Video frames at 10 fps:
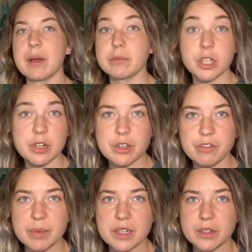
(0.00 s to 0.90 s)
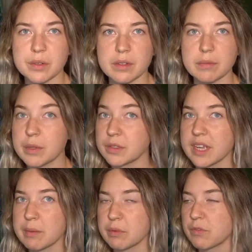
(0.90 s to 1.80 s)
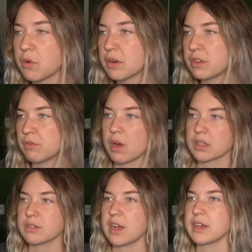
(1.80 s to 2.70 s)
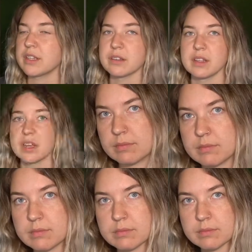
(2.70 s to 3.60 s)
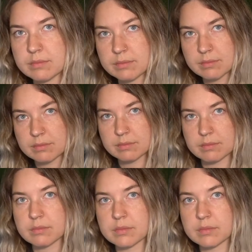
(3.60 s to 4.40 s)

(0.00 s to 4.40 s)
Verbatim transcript: I'm sure you've been to a museum before and you've walked around and you're like, what the hell is that?